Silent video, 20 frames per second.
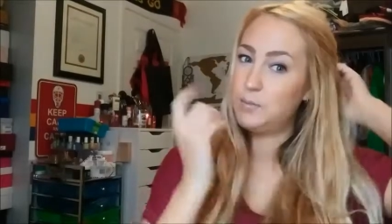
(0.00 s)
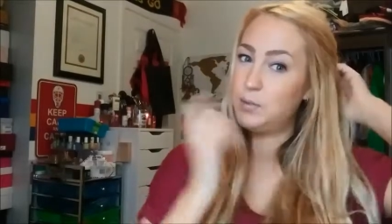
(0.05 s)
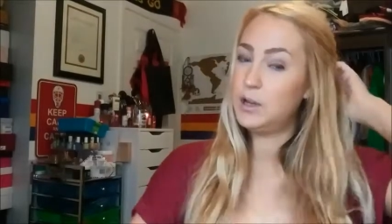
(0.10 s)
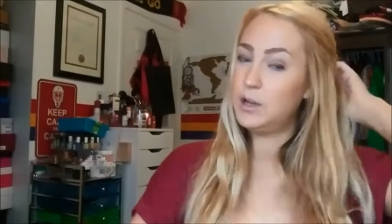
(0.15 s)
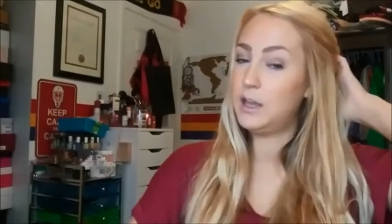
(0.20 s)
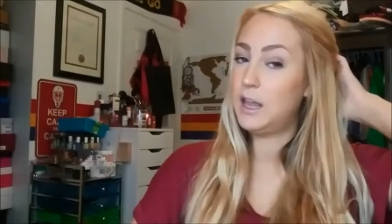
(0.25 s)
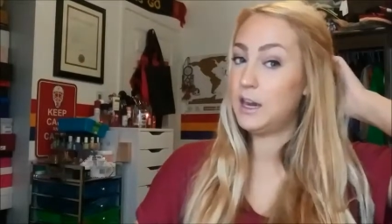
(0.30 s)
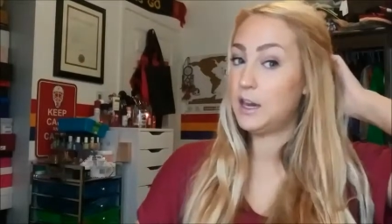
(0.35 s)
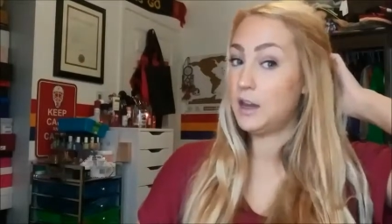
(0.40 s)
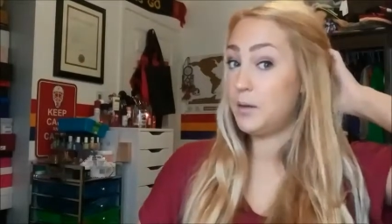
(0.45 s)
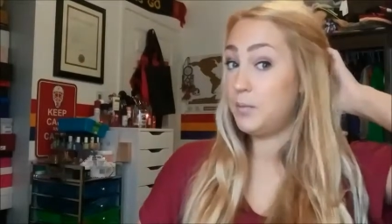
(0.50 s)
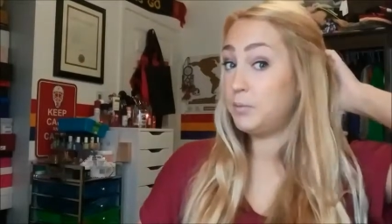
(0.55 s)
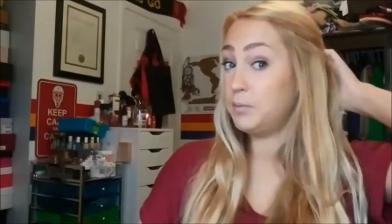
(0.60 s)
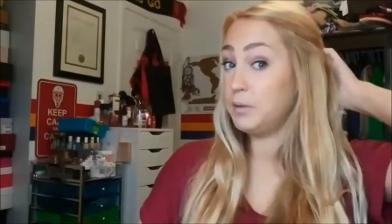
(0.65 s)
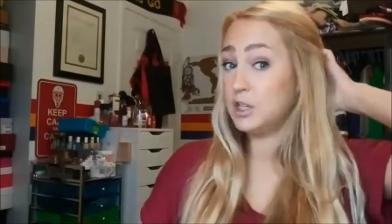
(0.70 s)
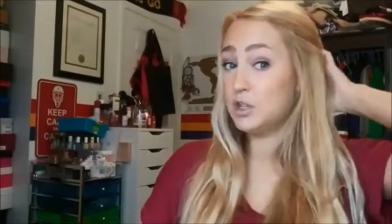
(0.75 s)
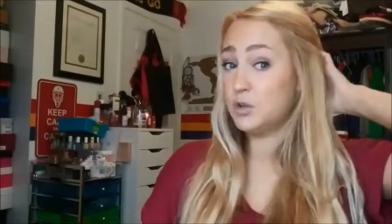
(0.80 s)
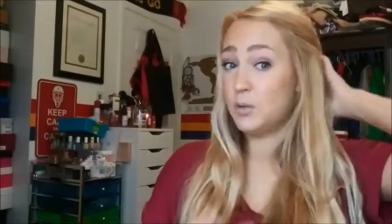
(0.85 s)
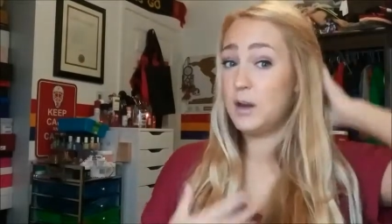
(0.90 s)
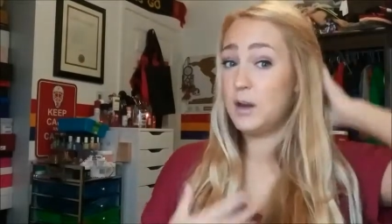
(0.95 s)
put like a
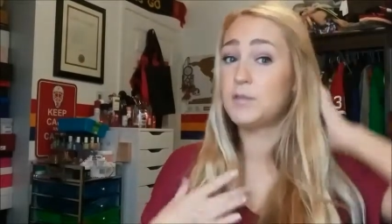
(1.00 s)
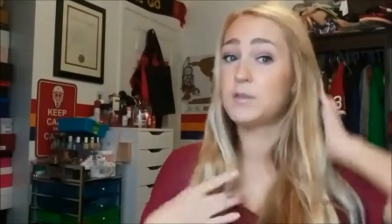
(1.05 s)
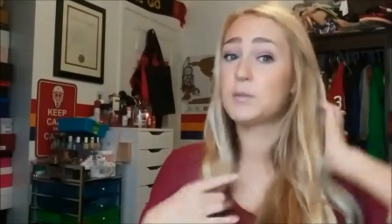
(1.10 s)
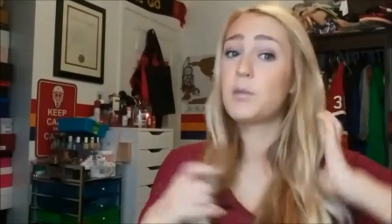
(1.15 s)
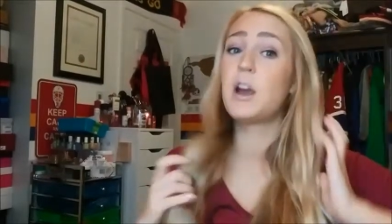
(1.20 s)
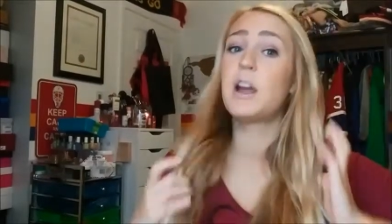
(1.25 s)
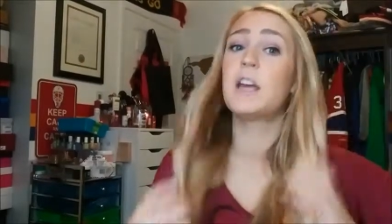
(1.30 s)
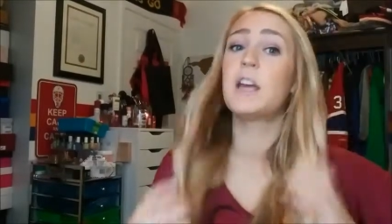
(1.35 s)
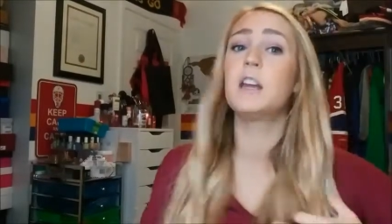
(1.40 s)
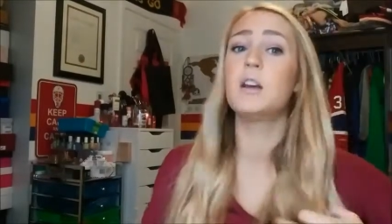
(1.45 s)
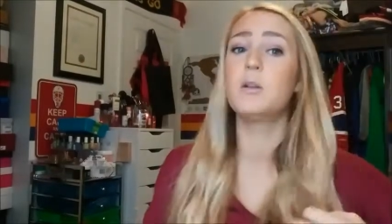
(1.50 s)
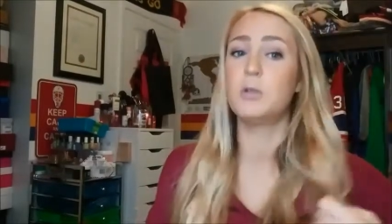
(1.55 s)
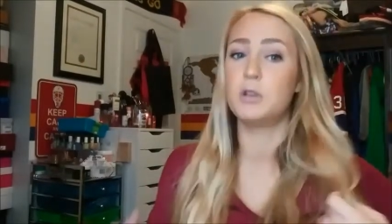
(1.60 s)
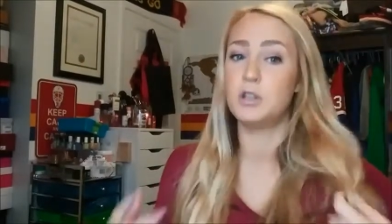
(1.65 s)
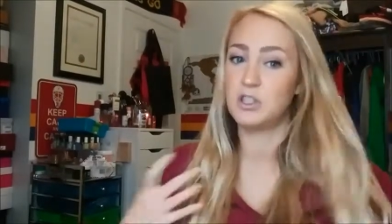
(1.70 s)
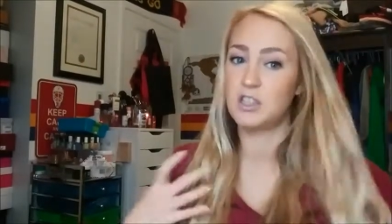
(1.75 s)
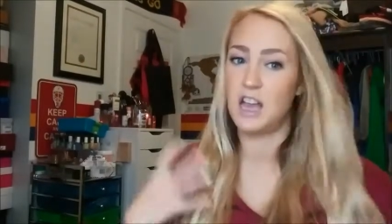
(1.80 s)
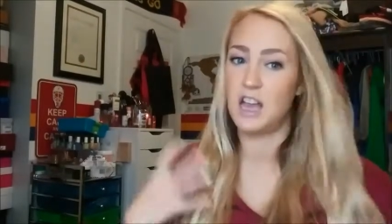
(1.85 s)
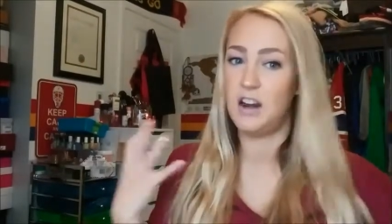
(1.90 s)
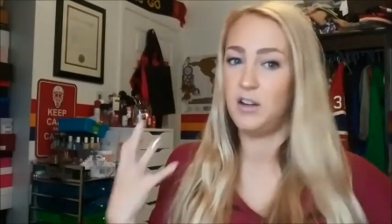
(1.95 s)
beach wave spray in it,
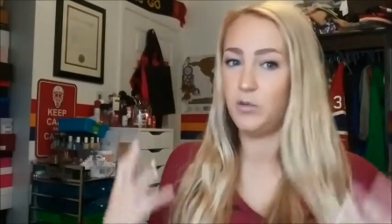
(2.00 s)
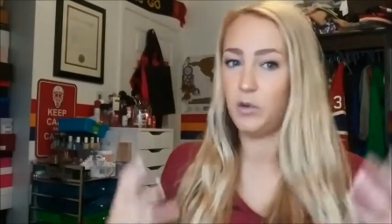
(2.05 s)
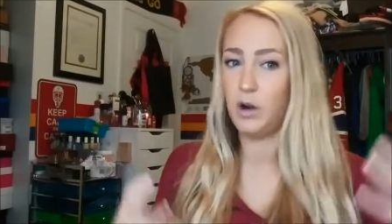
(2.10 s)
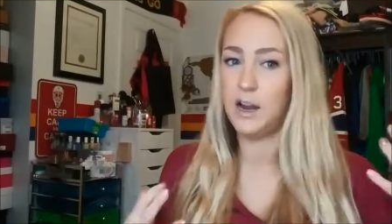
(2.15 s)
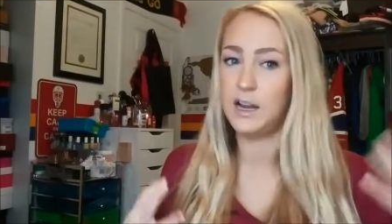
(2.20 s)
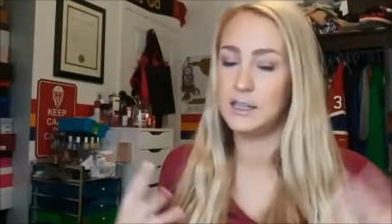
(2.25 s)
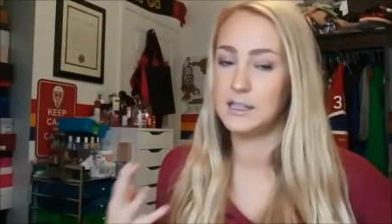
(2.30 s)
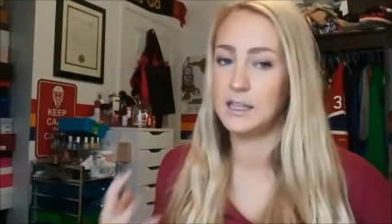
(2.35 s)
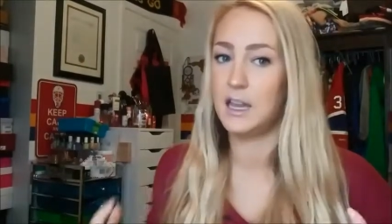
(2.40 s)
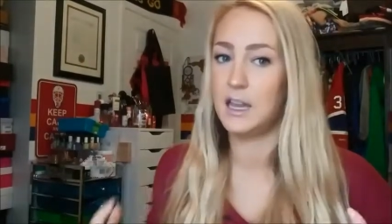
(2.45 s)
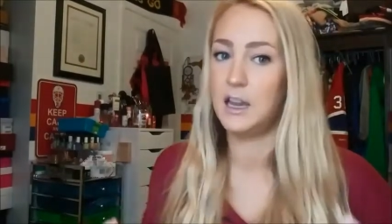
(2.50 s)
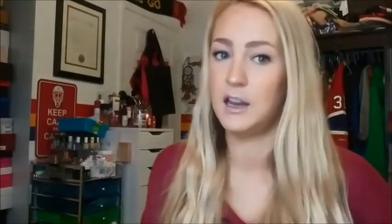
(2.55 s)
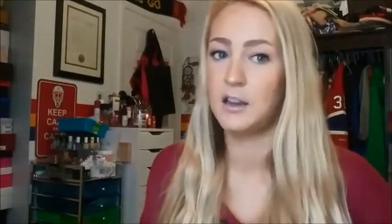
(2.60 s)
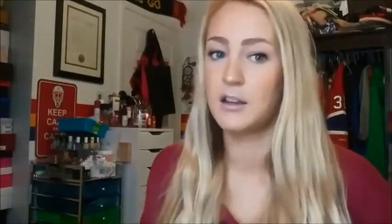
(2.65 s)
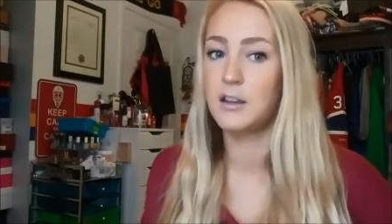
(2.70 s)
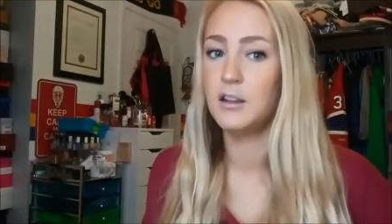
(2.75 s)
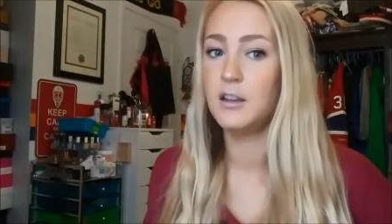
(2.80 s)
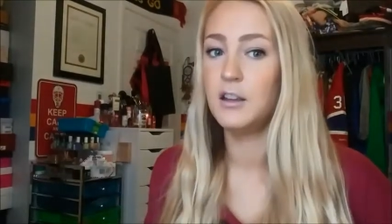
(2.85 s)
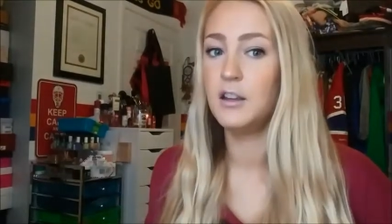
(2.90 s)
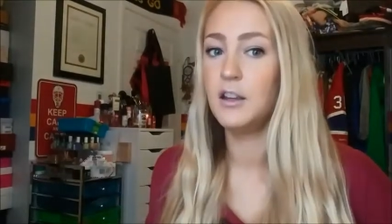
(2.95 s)
which is kind of why it's like
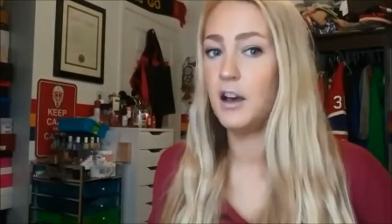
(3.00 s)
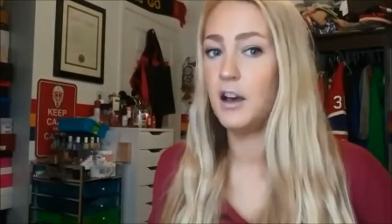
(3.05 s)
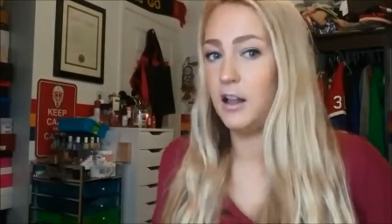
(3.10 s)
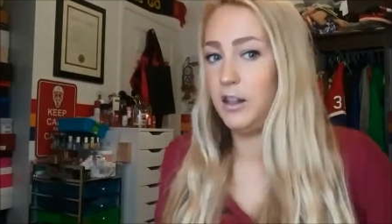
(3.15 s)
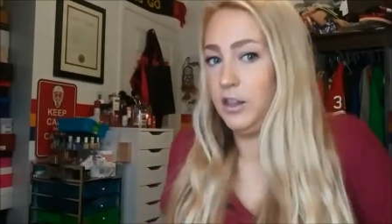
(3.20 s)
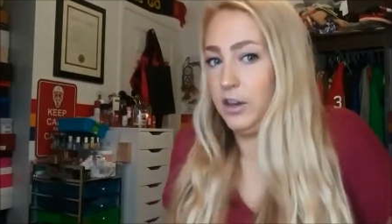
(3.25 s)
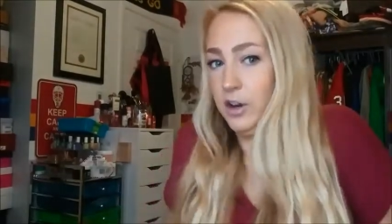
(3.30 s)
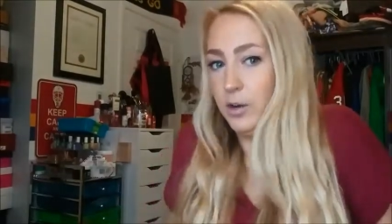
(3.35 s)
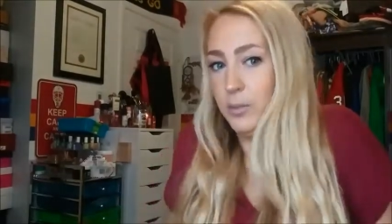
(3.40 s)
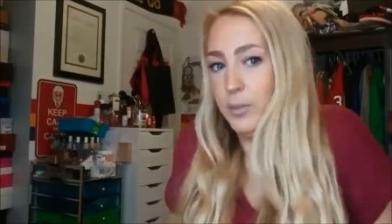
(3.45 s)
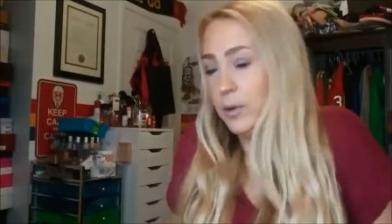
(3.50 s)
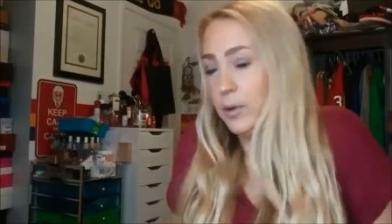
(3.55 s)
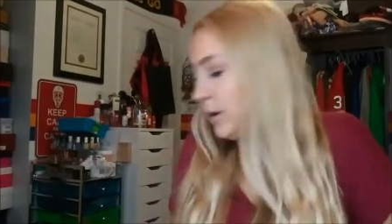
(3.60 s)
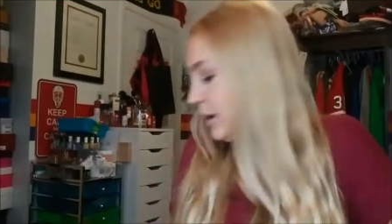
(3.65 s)
a little bit